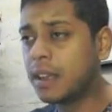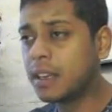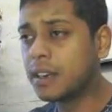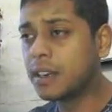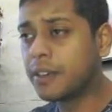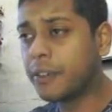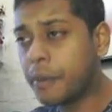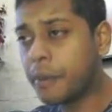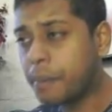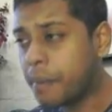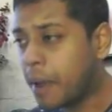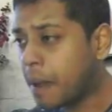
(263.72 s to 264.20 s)

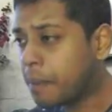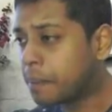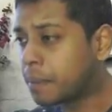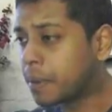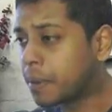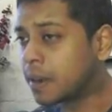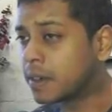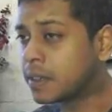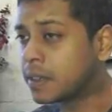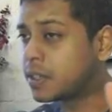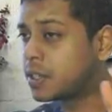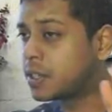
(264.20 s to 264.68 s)

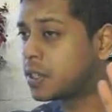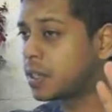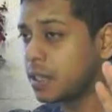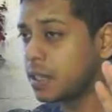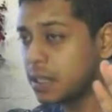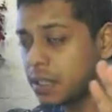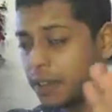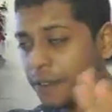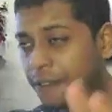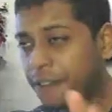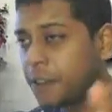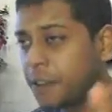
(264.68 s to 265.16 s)
Remember,
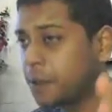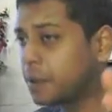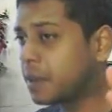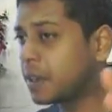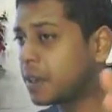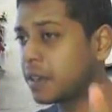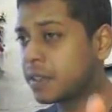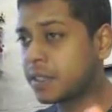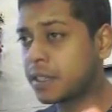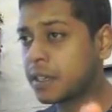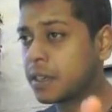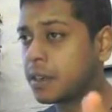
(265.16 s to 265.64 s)
just a few
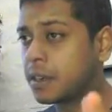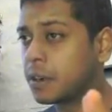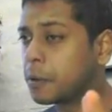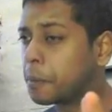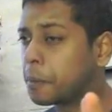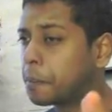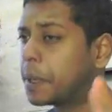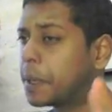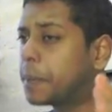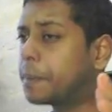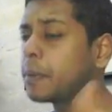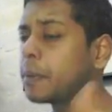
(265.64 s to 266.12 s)
years ago,
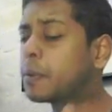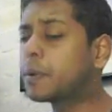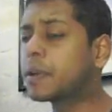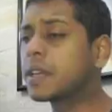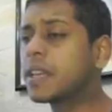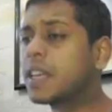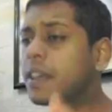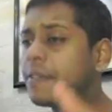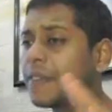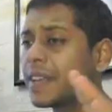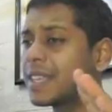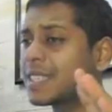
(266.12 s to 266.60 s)
people were
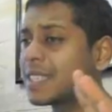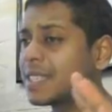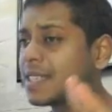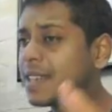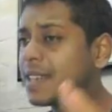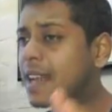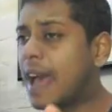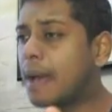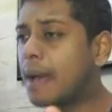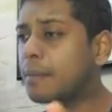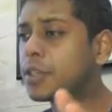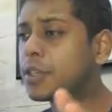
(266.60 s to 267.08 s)
giving
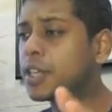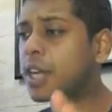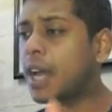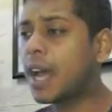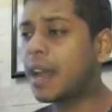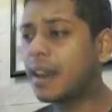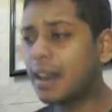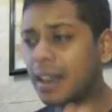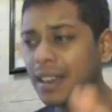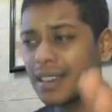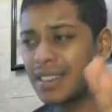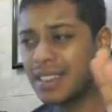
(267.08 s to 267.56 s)

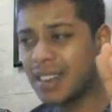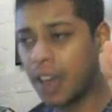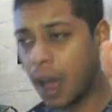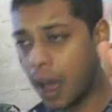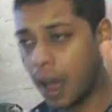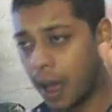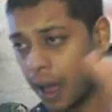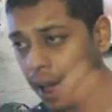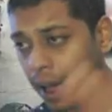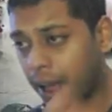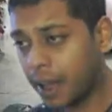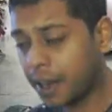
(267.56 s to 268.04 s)
Snapchat a
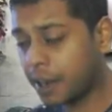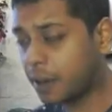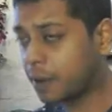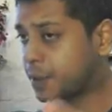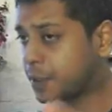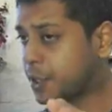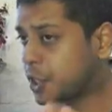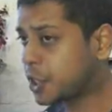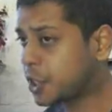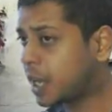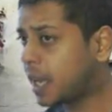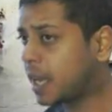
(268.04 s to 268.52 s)
ton of
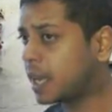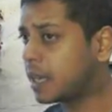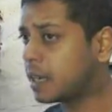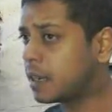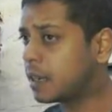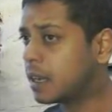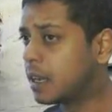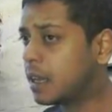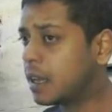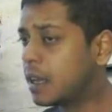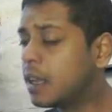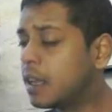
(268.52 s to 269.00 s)
shade
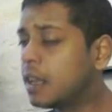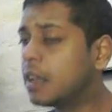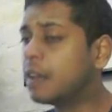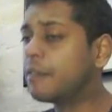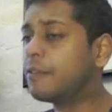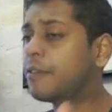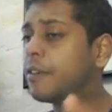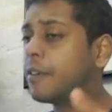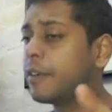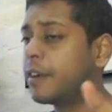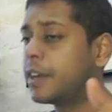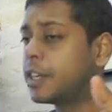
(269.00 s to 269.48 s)

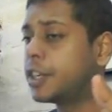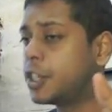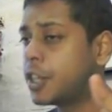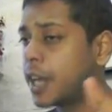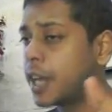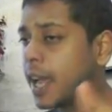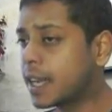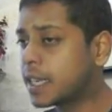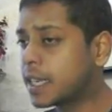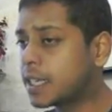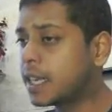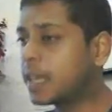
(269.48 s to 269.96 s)
for
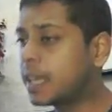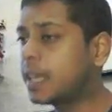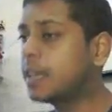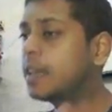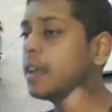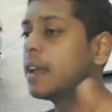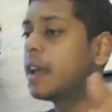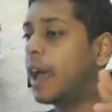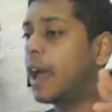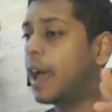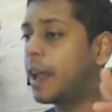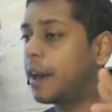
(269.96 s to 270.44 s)
rejecting
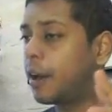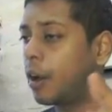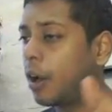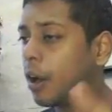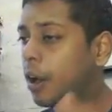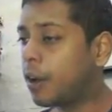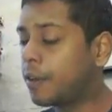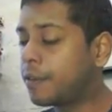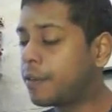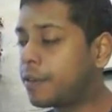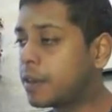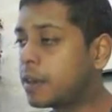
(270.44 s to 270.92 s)
an
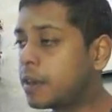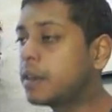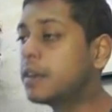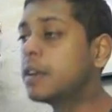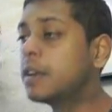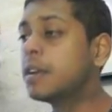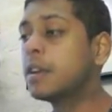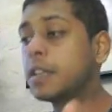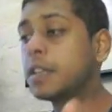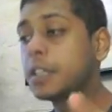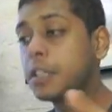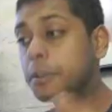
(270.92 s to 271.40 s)
offer
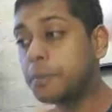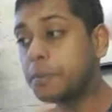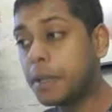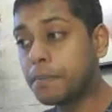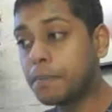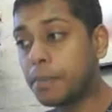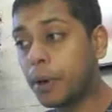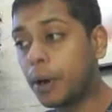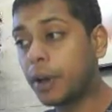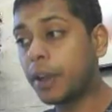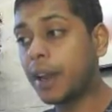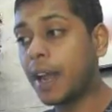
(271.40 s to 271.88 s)
to be
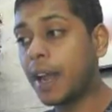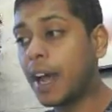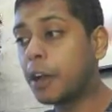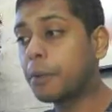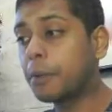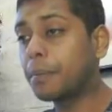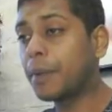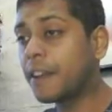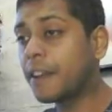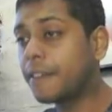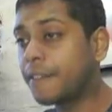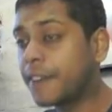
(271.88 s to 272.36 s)
bought
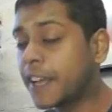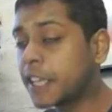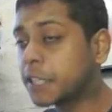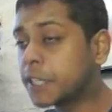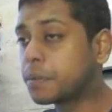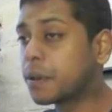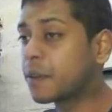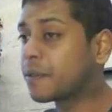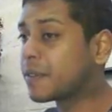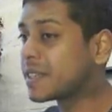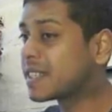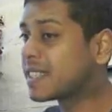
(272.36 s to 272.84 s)
out by
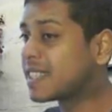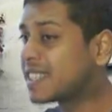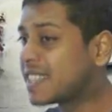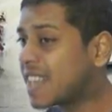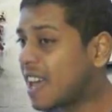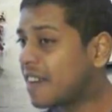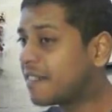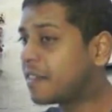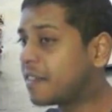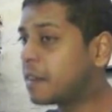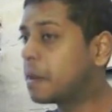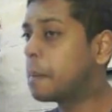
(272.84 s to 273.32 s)
Facebook for
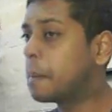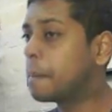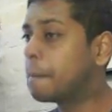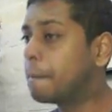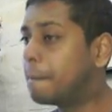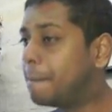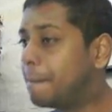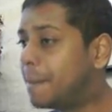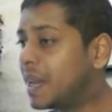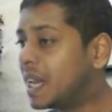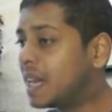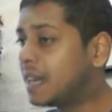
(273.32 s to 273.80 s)
$7
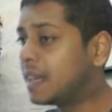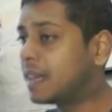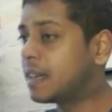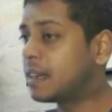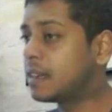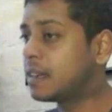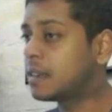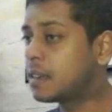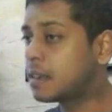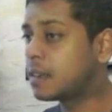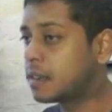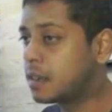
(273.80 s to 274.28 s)
billion.